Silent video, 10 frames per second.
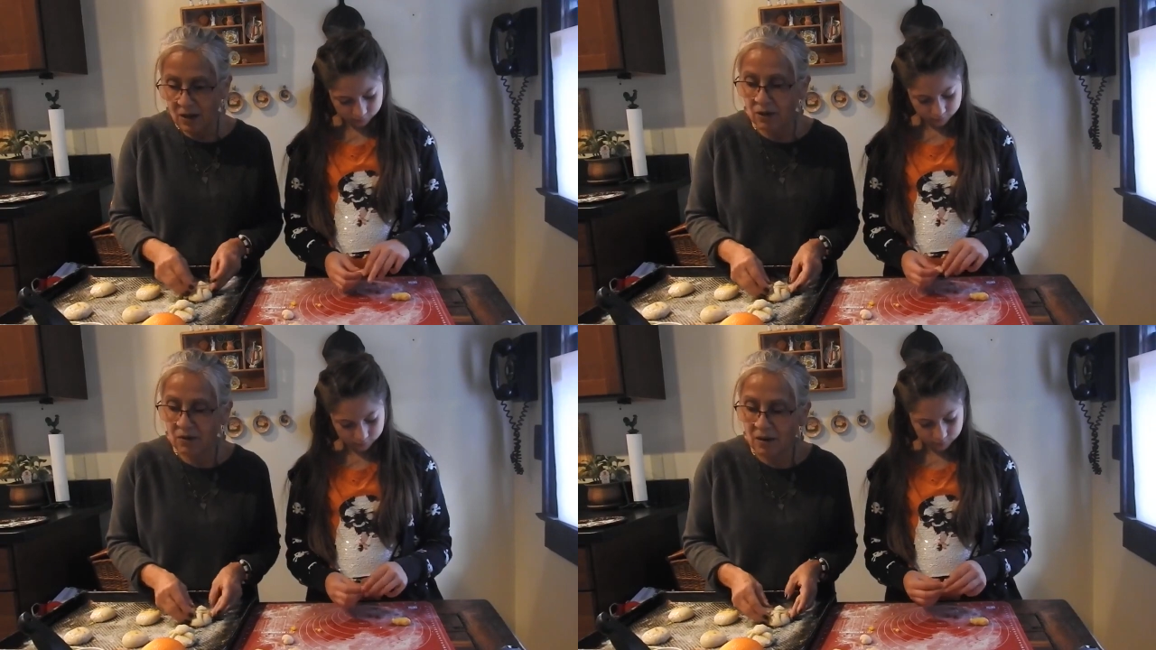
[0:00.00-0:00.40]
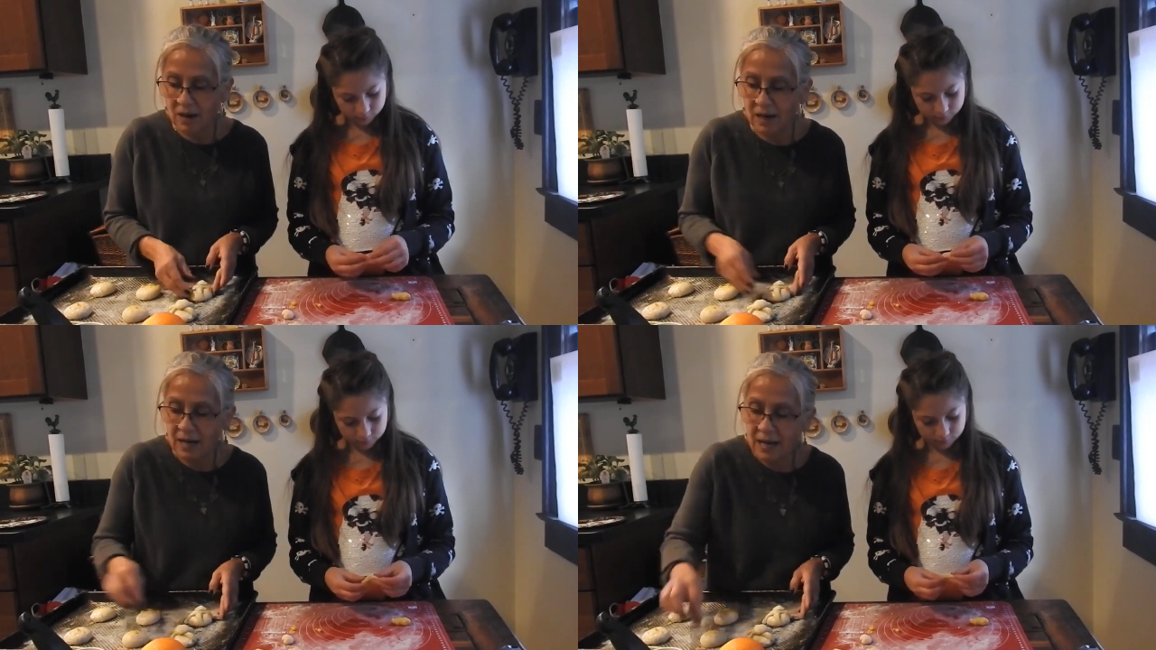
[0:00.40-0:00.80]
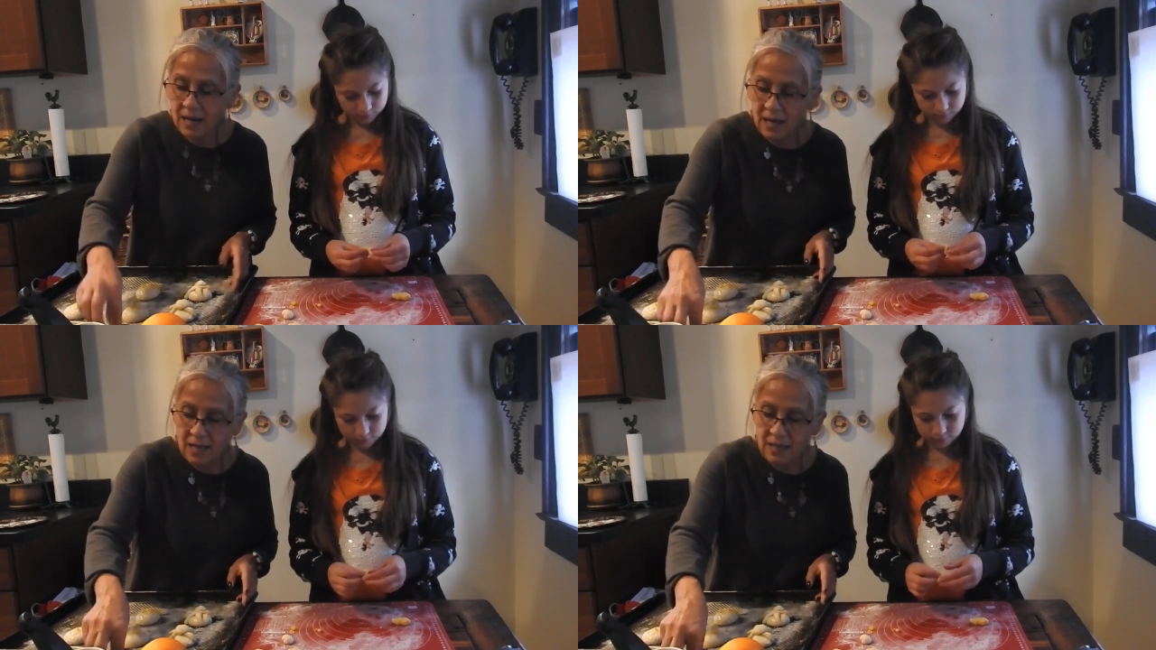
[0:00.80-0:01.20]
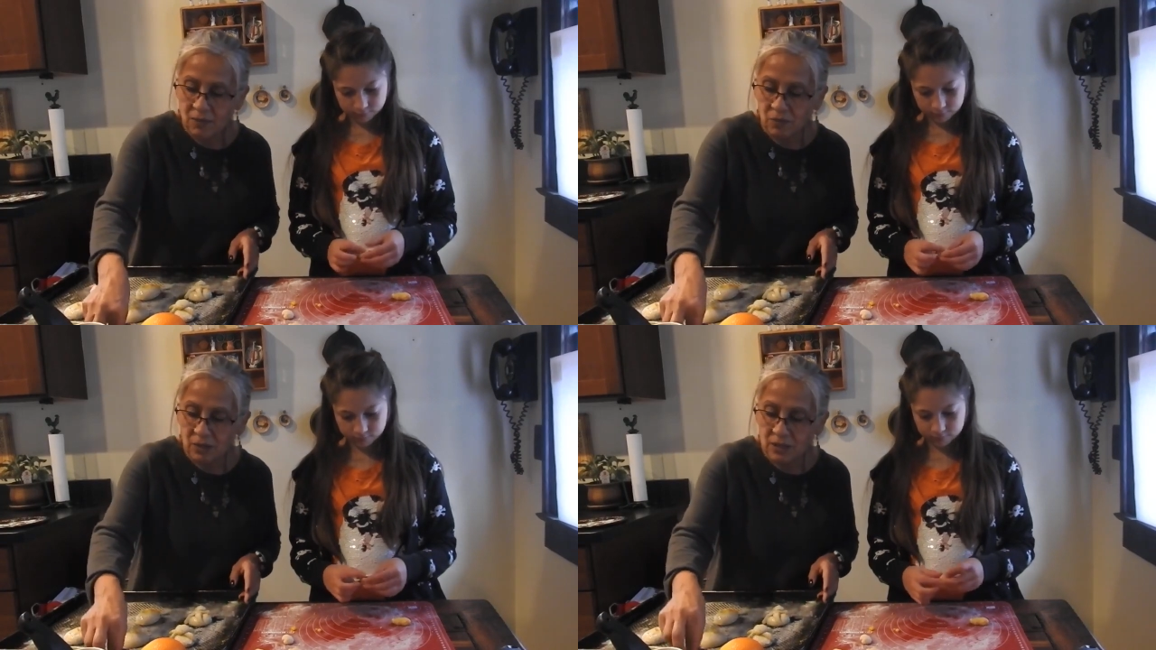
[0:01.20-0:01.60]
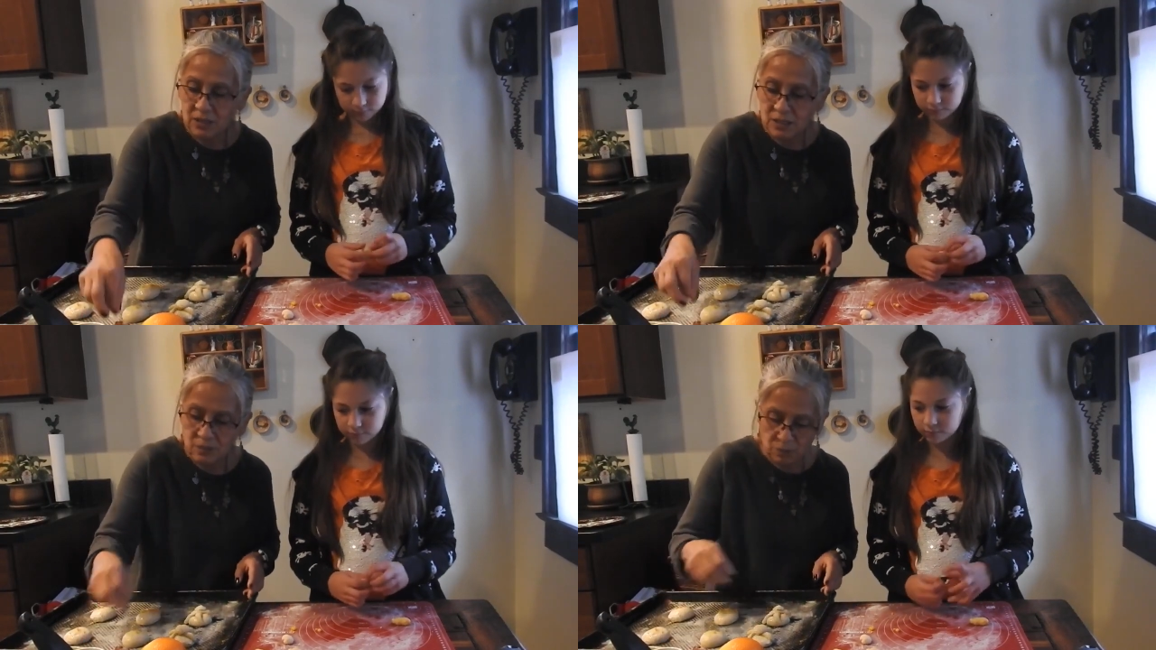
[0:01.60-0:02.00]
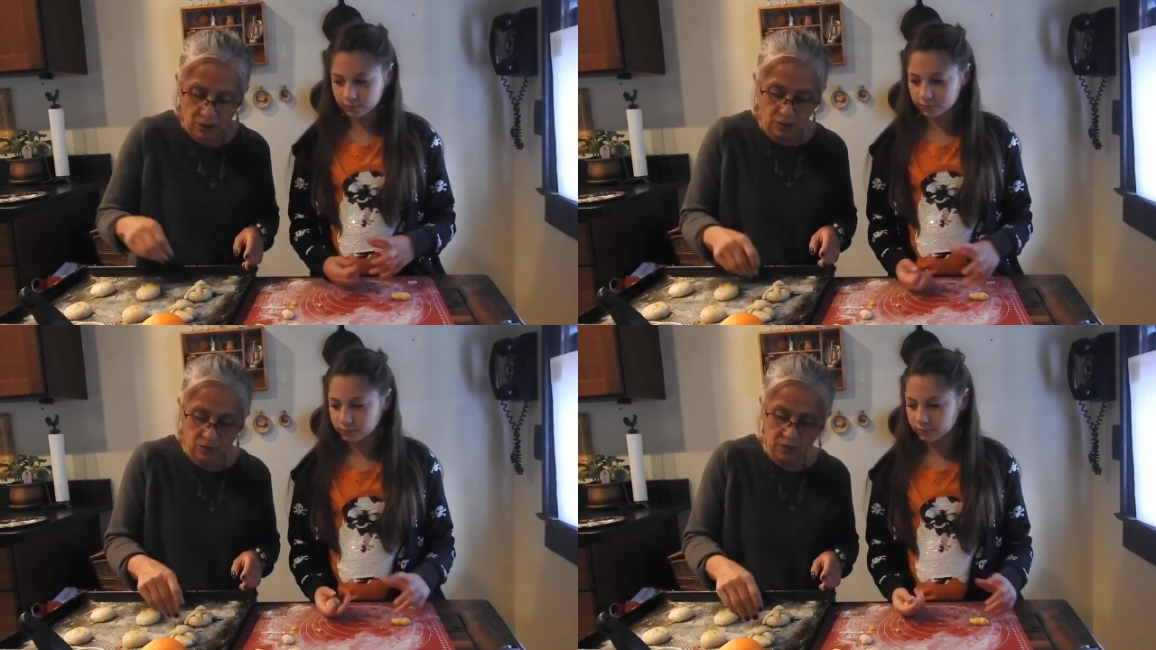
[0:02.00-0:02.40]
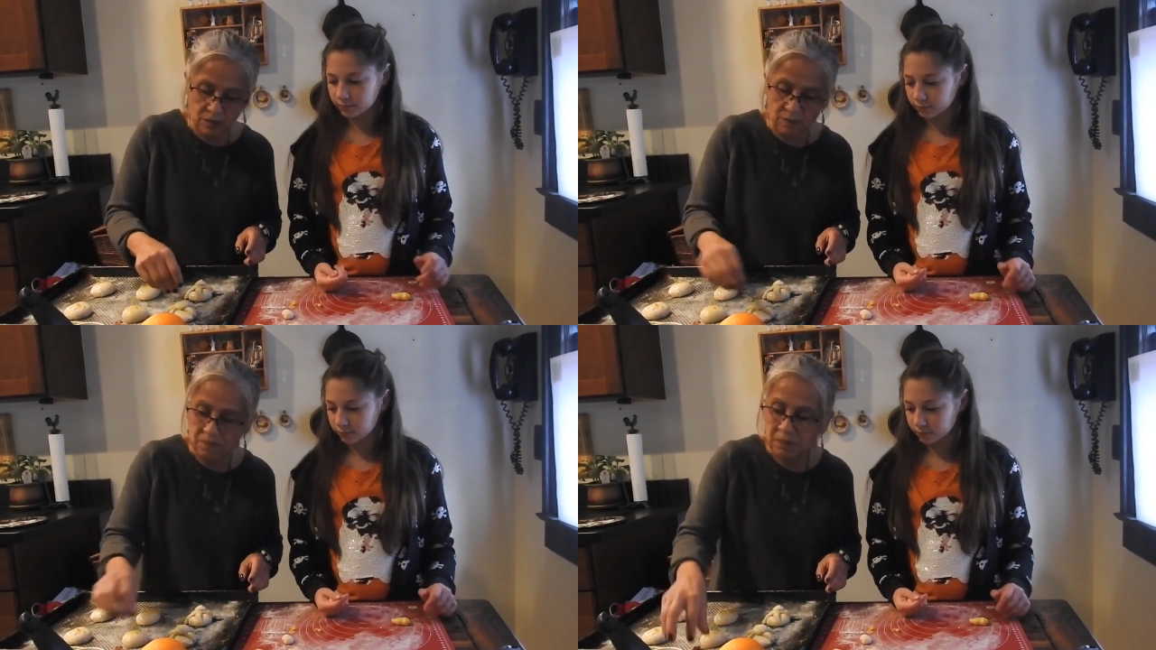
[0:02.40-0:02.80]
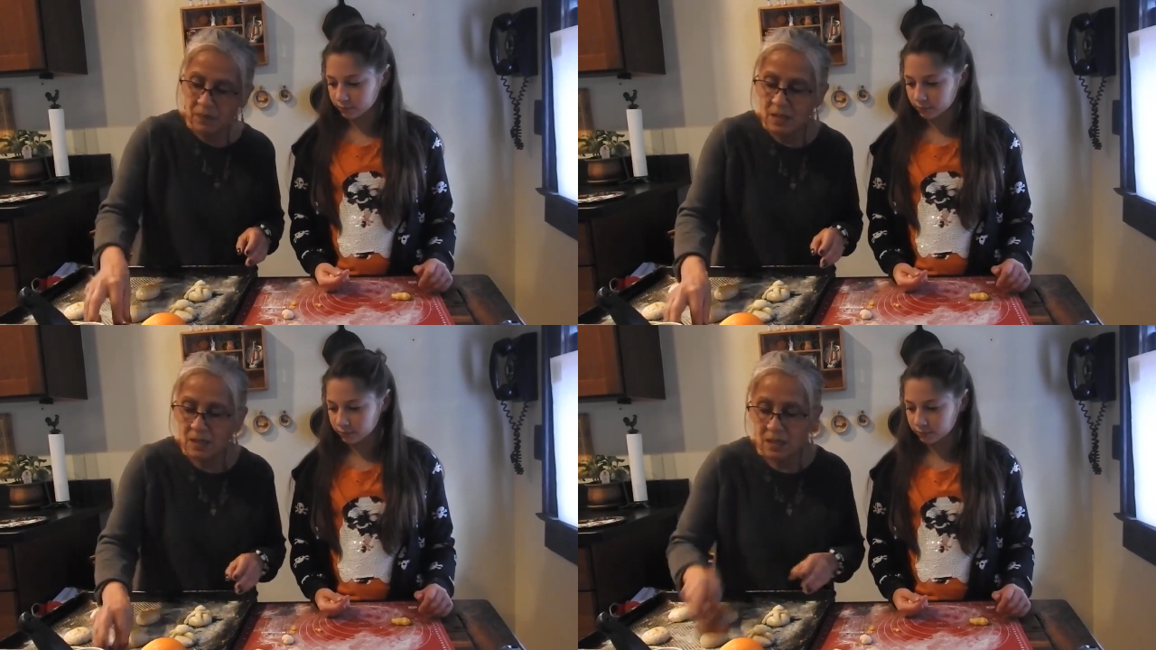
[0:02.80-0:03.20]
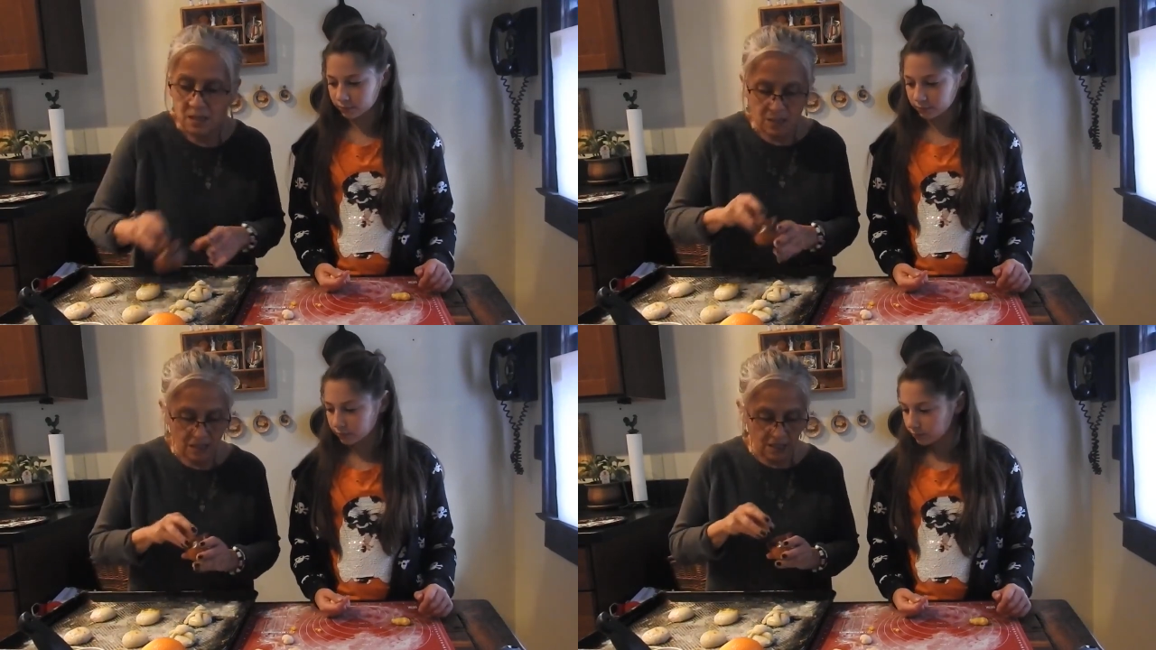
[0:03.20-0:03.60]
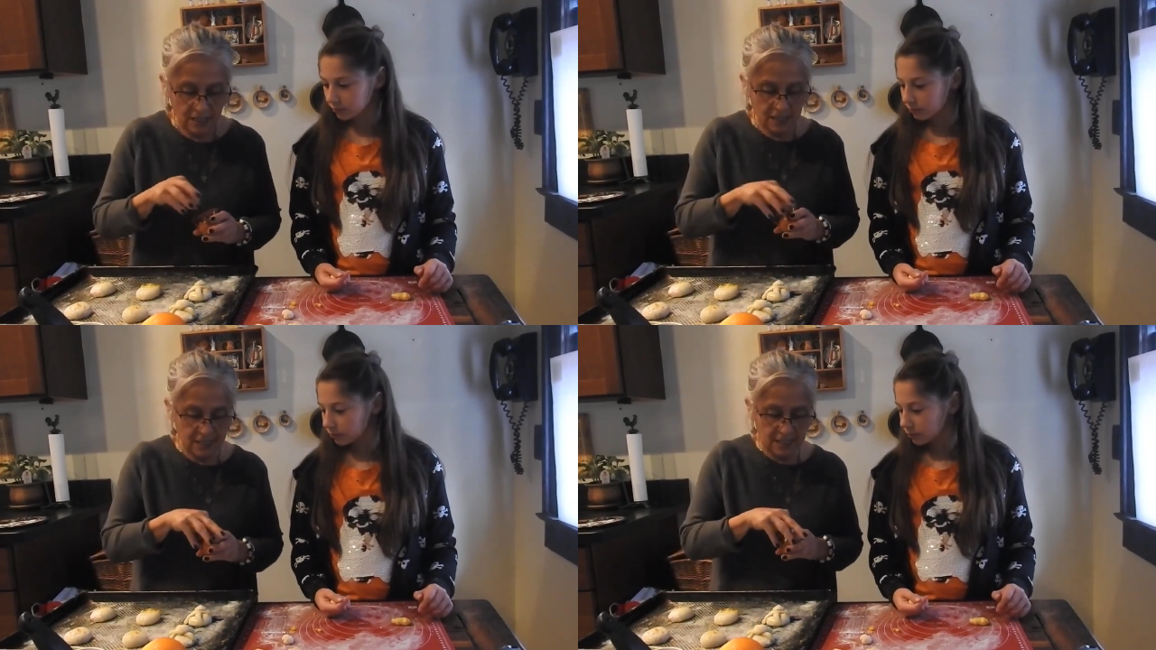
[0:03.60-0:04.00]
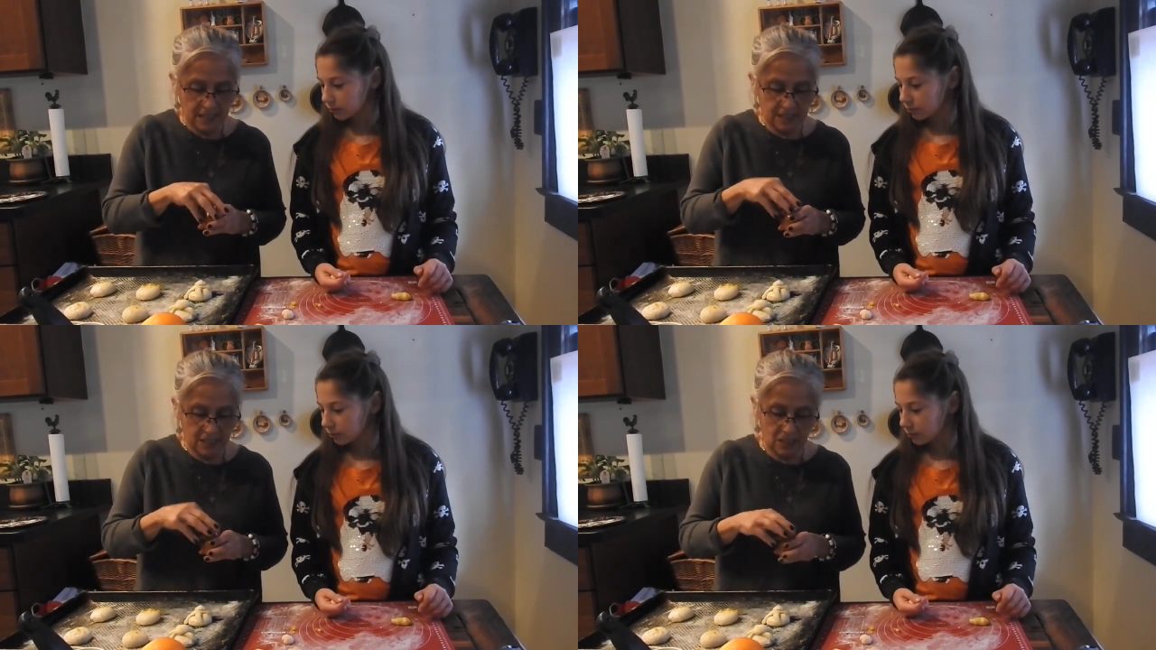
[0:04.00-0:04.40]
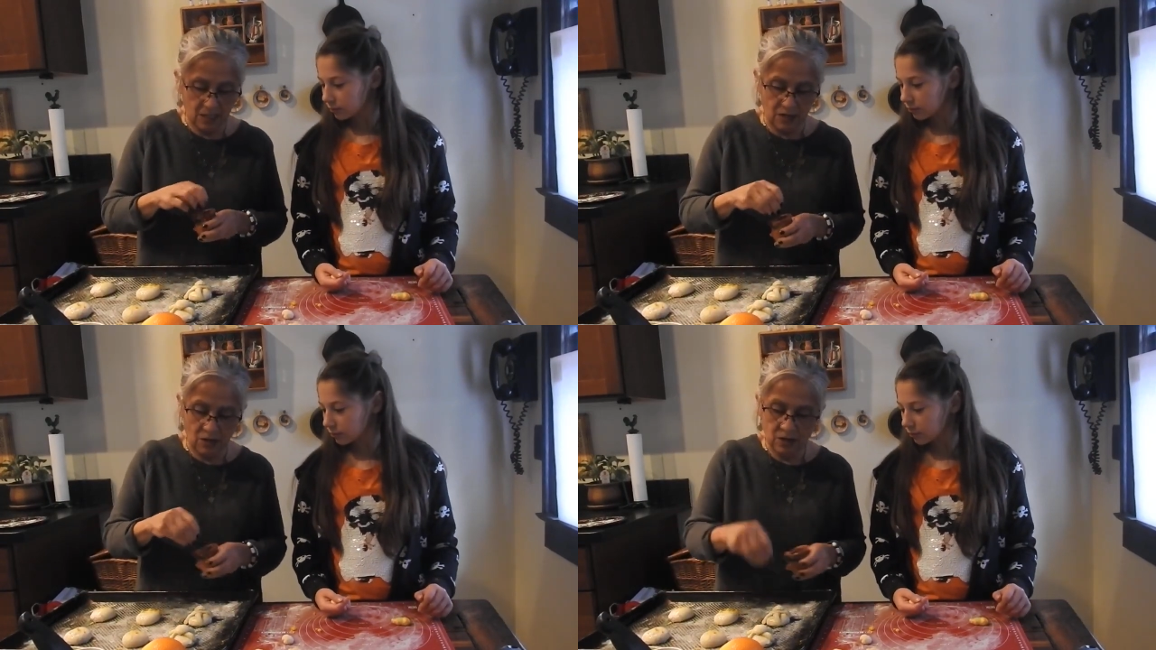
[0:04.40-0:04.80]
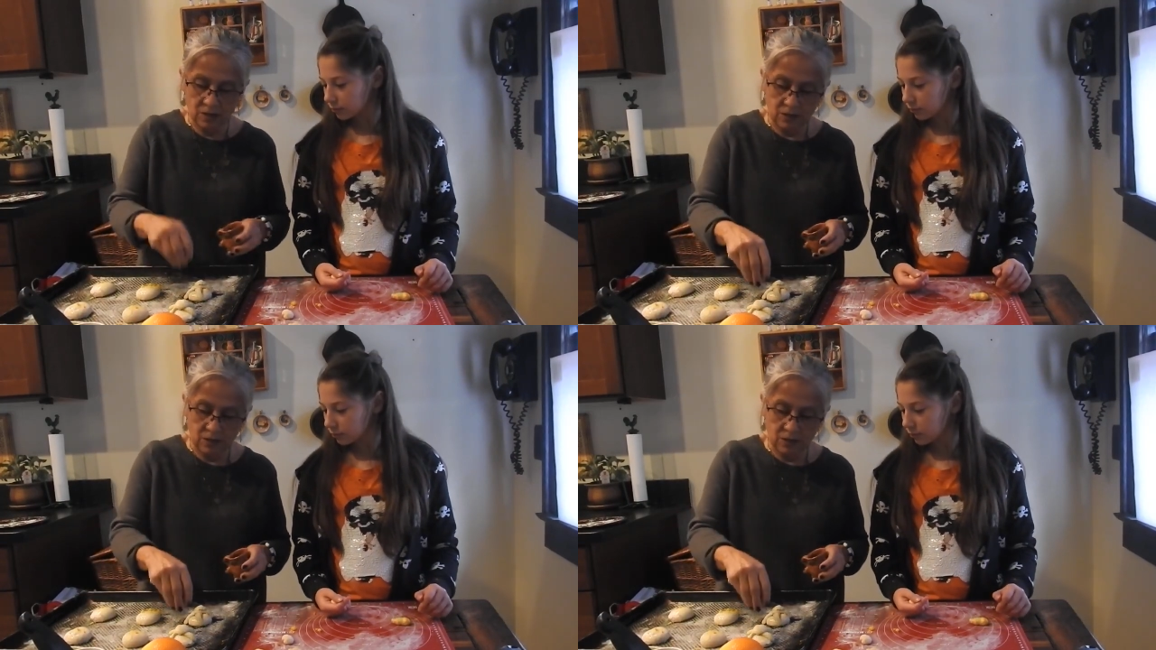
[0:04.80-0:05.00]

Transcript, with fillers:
Speaker 1: All right. And then we're going to sprinkle some anise seeds on there